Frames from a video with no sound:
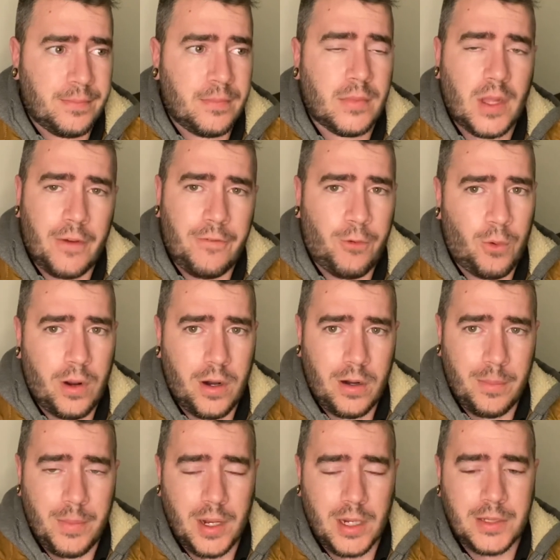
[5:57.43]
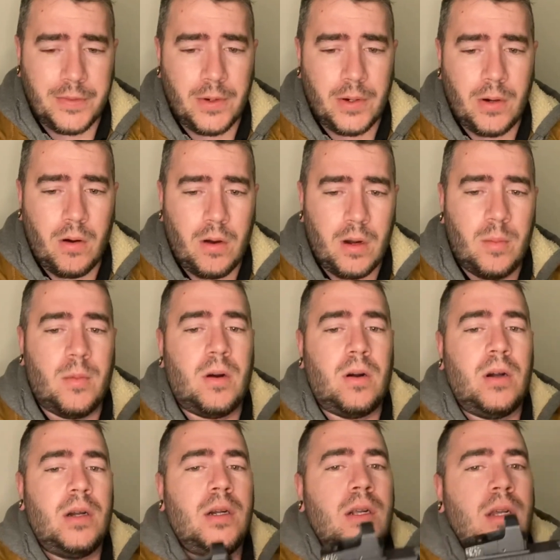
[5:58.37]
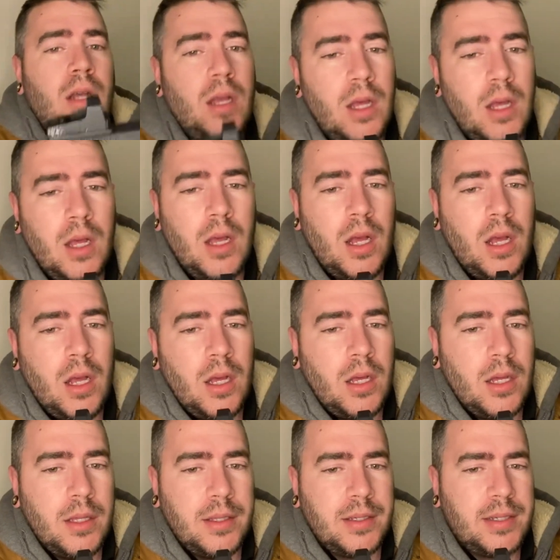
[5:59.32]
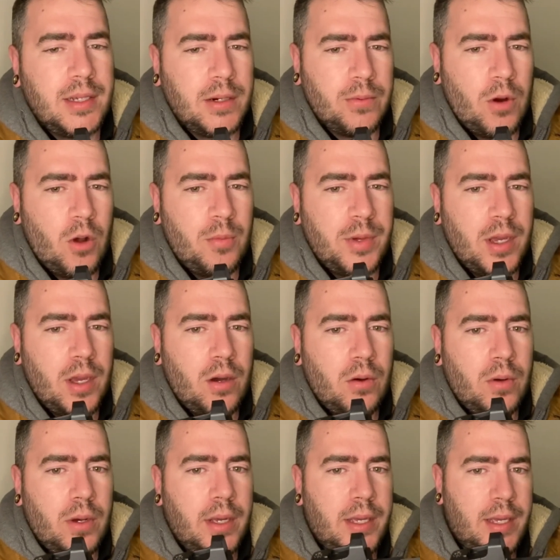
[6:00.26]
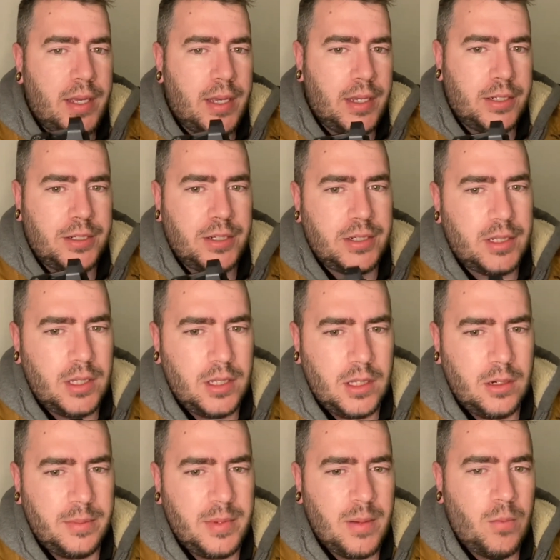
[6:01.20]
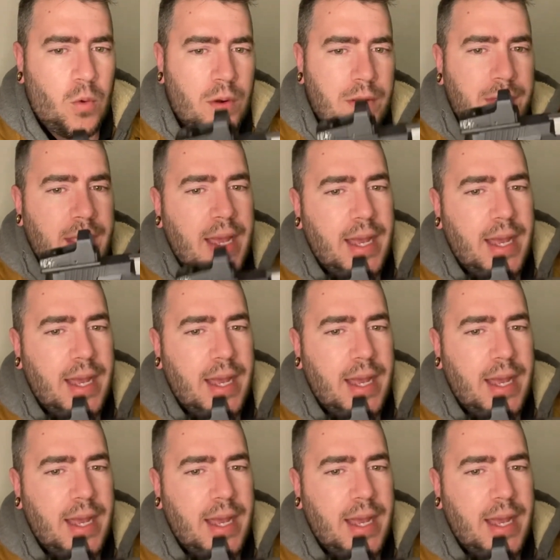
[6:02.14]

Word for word: 400 bucks for an RMR. The Sig Romeo is just a little bit more than that,